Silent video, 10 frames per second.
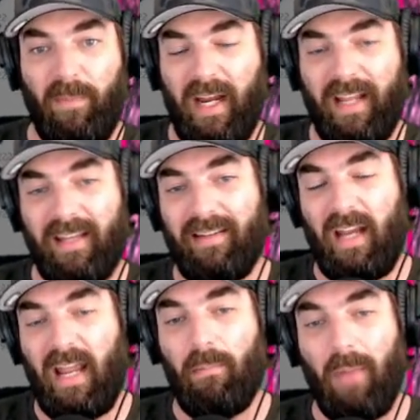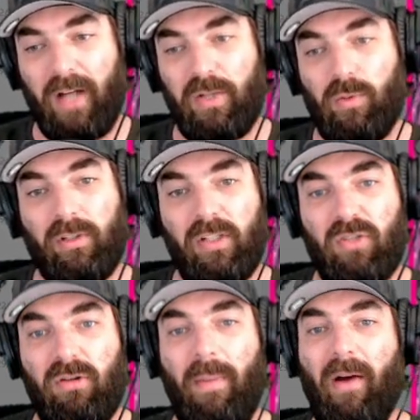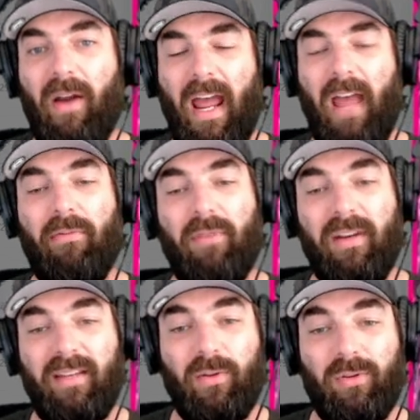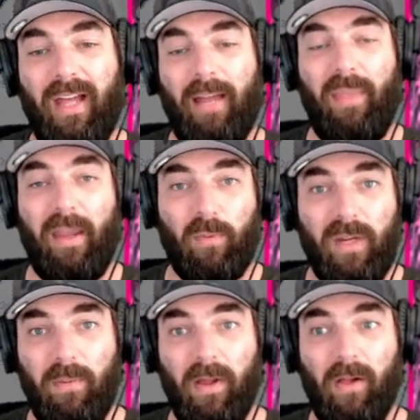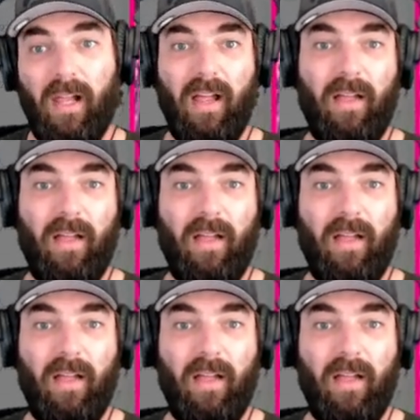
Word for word: and I can set a module to drip out every single time they rebill.